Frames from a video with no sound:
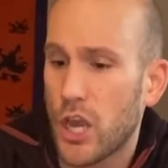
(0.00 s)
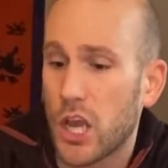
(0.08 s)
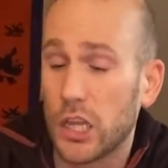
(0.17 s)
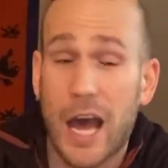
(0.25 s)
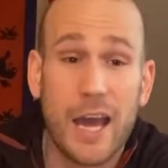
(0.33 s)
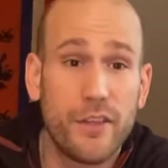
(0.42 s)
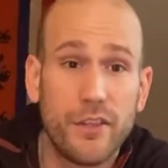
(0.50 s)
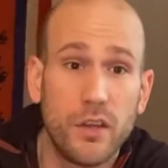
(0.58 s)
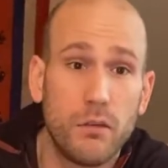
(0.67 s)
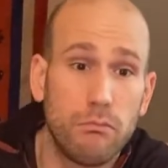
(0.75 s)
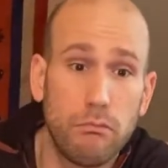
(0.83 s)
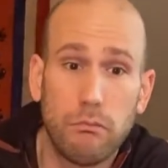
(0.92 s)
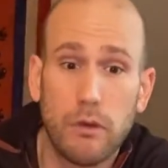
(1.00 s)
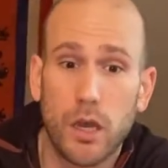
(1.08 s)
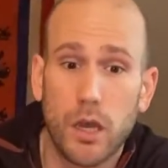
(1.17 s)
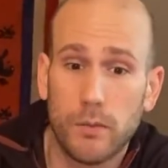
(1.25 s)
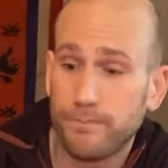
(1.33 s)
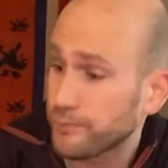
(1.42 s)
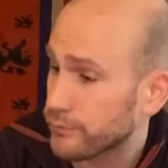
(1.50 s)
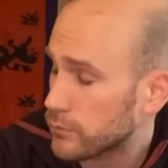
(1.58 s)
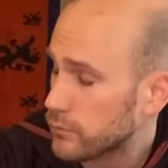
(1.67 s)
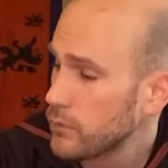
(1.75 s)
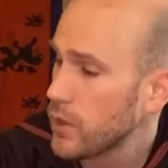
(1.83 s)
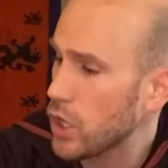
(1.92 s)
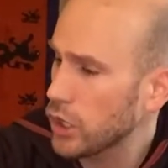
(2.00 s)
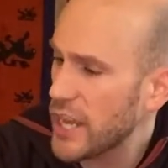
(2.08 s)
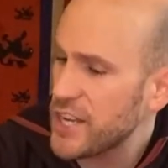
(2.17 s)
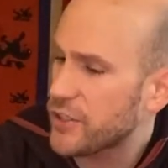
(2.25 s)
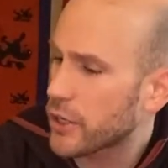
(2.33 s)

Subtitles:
A lot of the latest